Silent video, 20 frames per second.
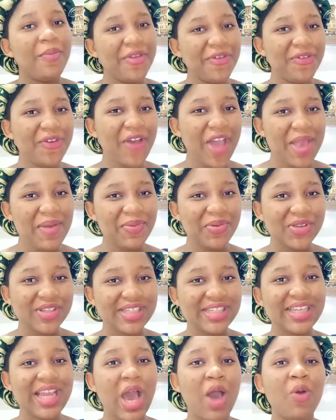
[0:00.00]
Before I
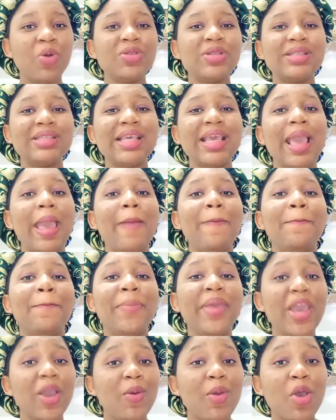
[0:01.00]
proceed, I want to say a
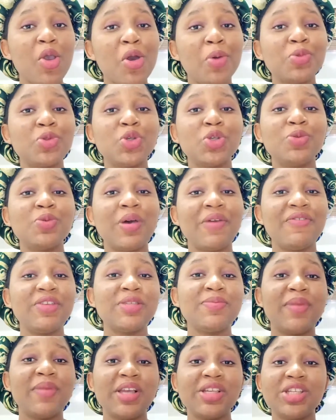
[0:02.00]
big welcome to those who have
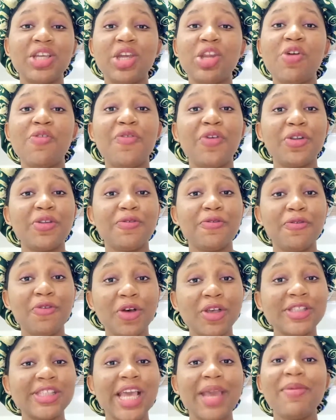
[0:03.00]
visited my channel for the
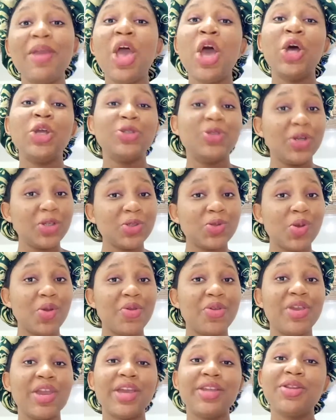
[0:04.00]
first time. Don't
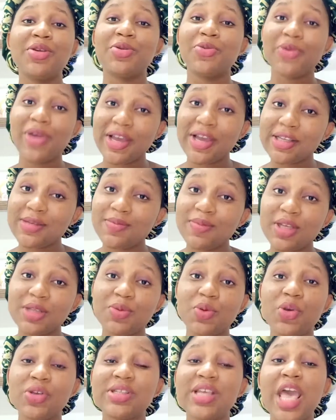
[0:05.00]
worry, you're in the right place
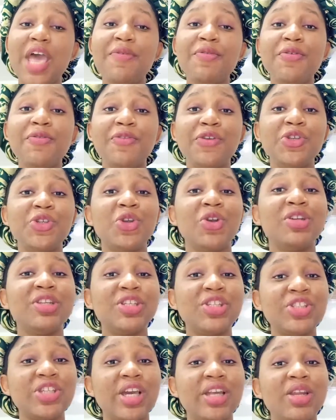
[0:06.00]
because every video on
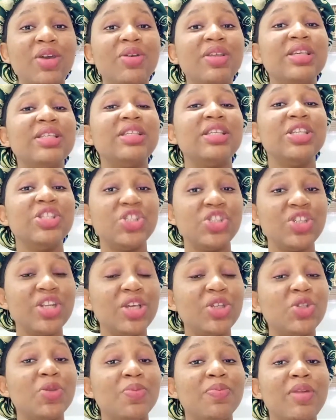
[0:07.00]
this channel is
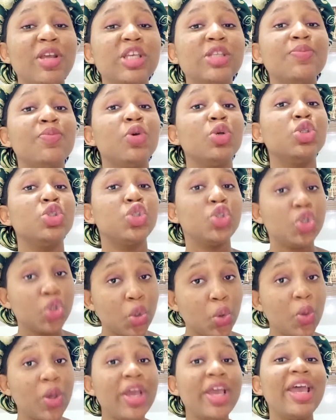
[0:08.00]
engineered to bless both
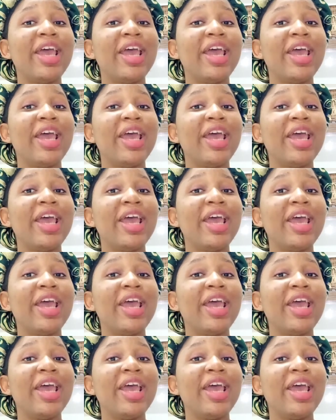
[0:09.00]
you